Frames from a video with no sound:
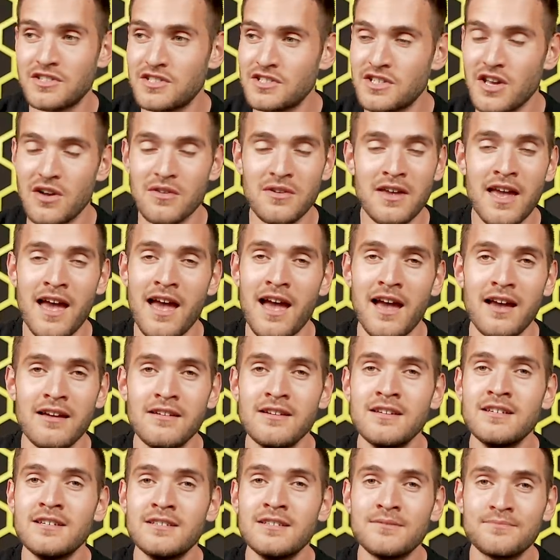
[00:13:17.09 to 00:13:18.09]
So, yeah,
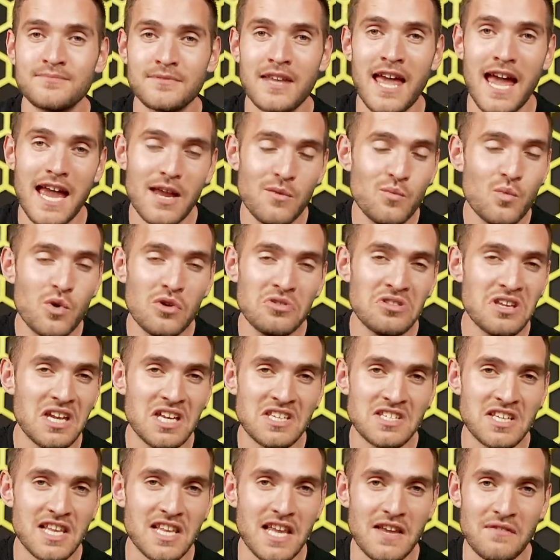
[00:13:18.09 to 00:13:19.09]
Kane would
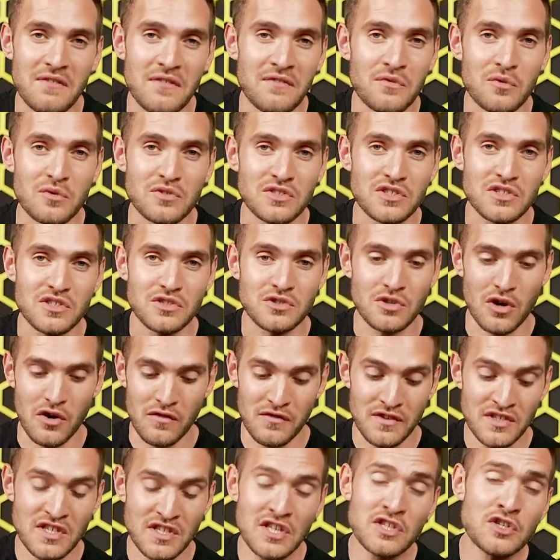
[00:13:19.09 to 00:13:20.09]
need to leave if he wants to win
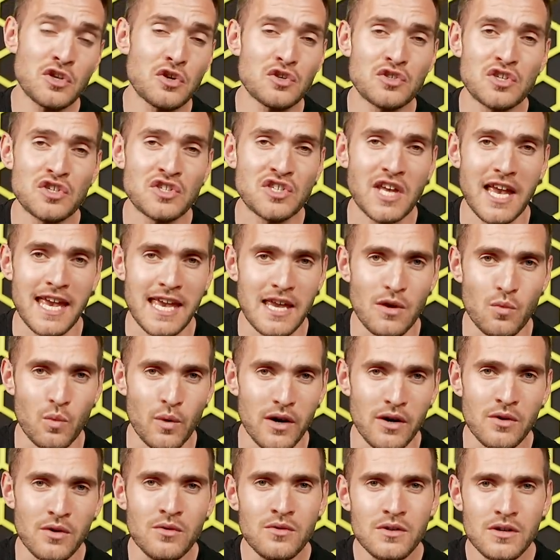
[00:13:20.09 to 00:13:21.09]
trophies. That's not to say he
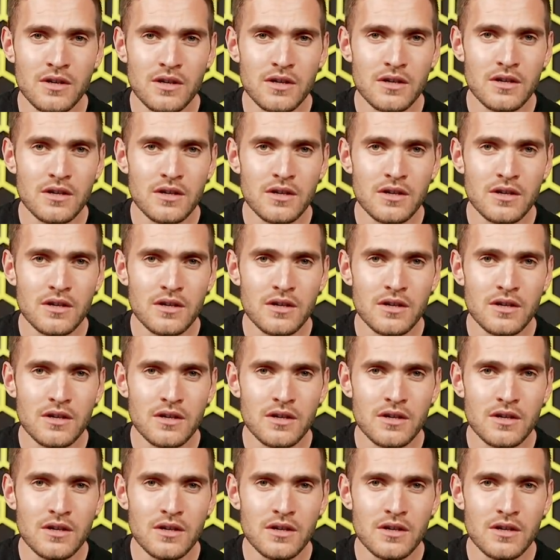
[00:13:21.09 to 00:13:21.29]
will.